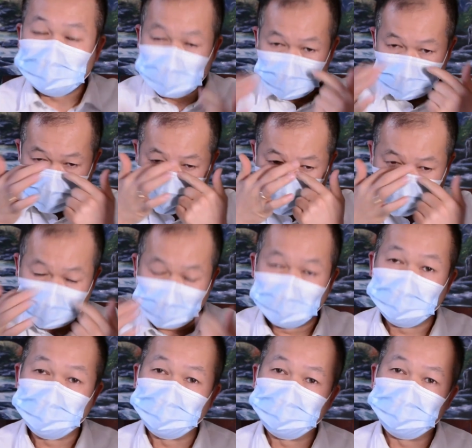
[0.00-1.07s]
no air going
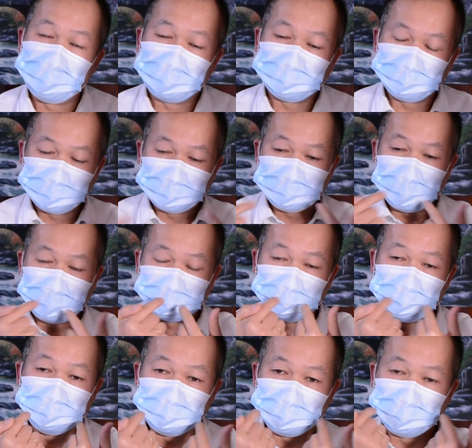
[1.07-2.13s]
through that. So it's now
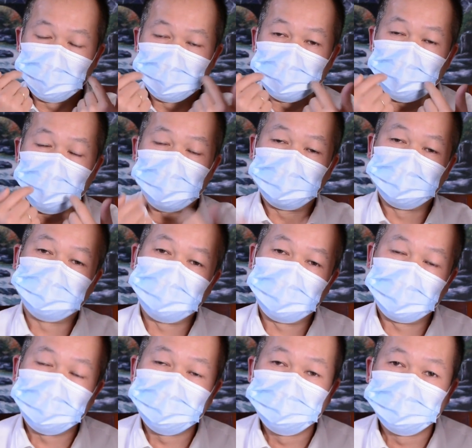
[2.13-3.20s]
going through all the pores here.